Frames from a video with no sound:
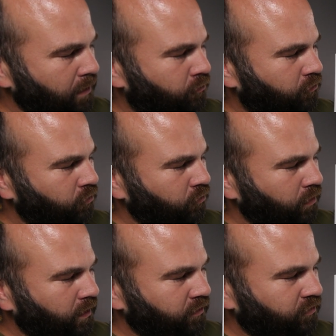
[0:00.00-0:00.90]

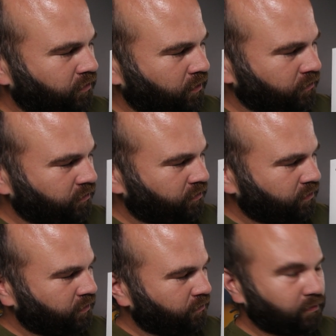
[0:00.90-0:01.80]
m.2 slots.
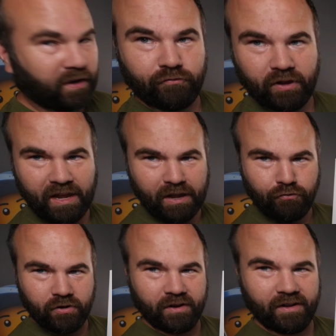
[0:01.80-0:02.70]
We have
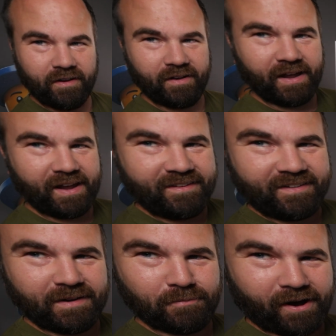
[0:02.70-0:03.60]
even an
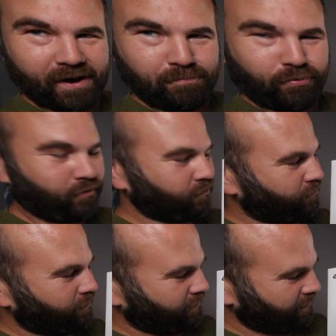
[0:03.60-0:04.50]
HDMI port
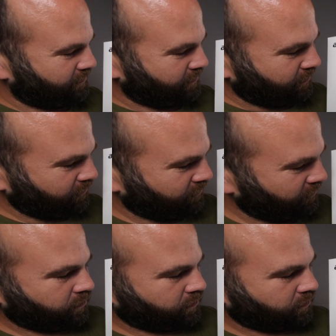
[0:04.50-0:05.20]
on this NAS,